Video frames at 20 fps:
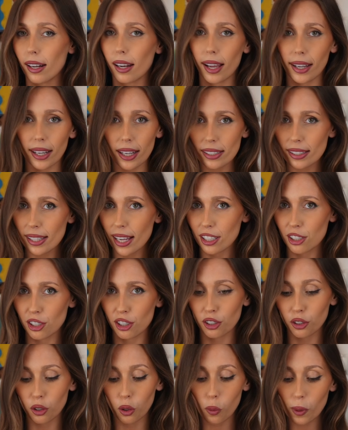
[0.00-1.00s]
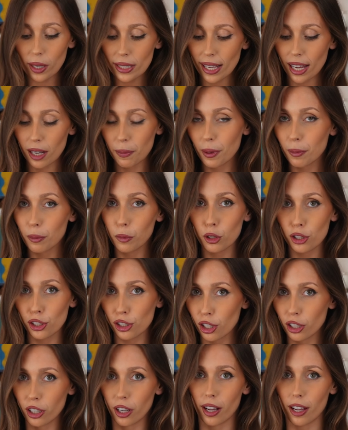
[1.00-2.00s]
like I said, you can always add a bit more
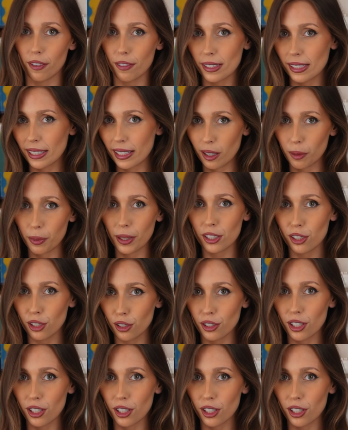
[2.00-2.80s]
sugar if it's a little bit too